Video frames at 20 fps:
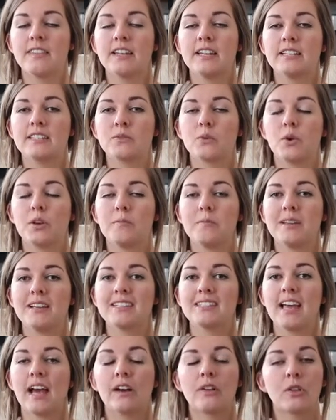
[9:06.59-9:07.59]
then it's going to be
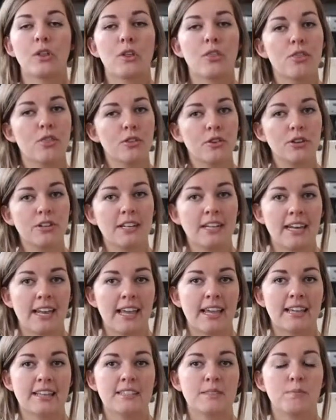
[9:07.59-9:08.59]
exactly 30
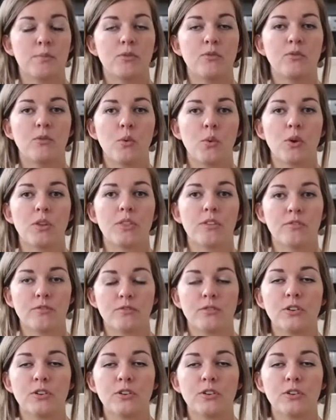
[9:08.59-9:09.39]
days before the